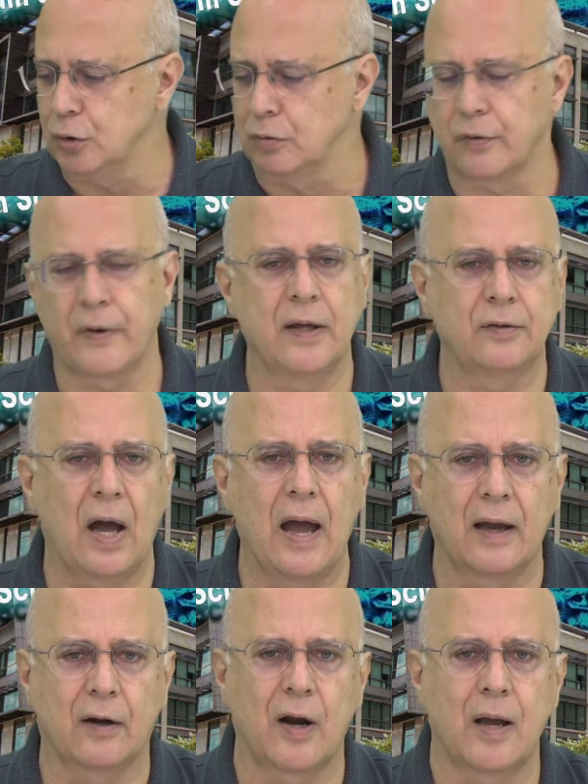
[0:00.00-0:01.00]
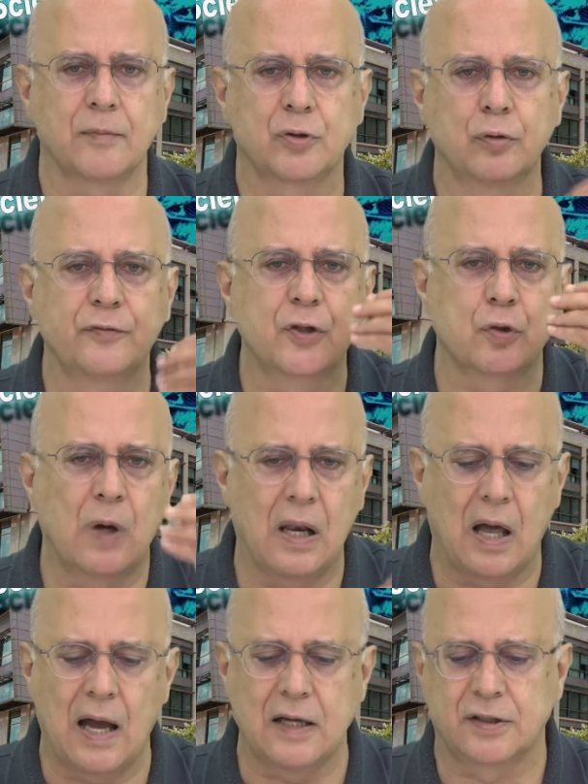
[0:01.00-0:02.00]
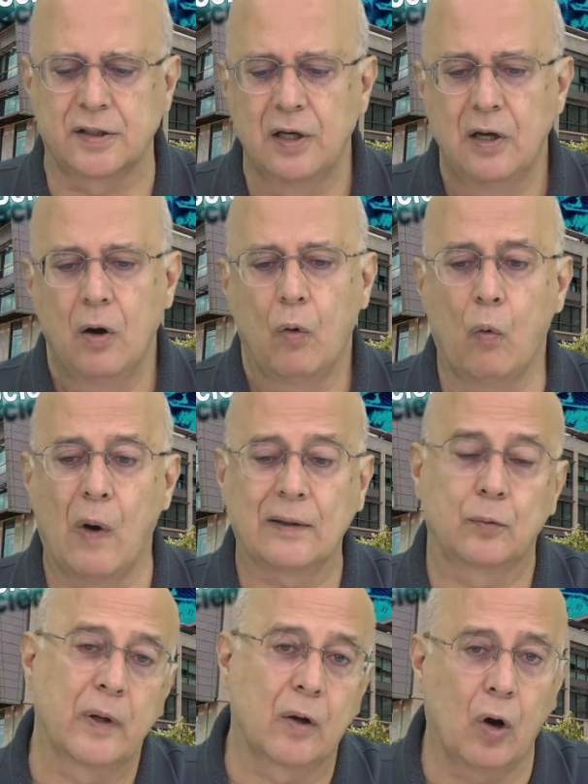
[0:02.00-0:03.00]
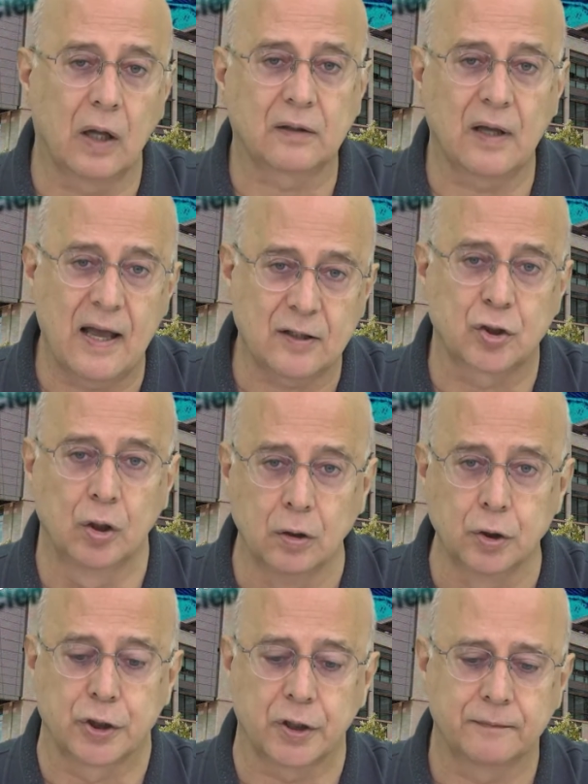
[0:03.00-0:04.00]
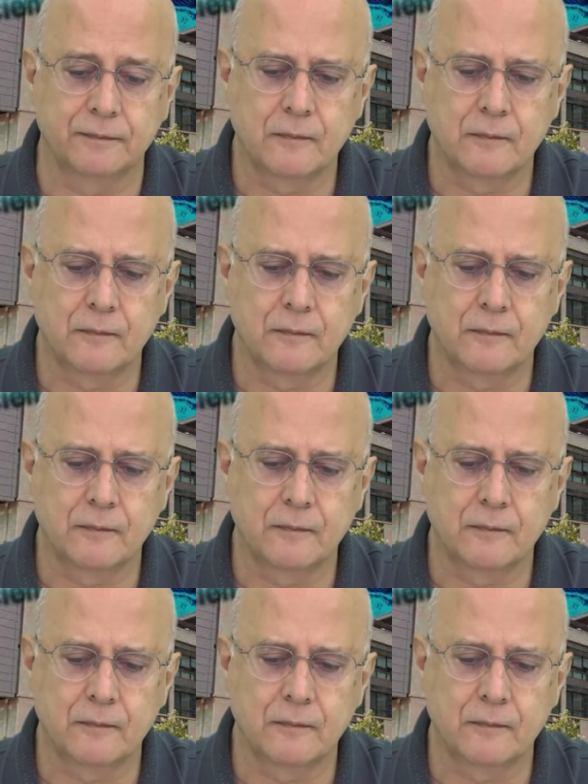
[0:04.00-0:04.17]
to create diagrams to visualize what we got as solution,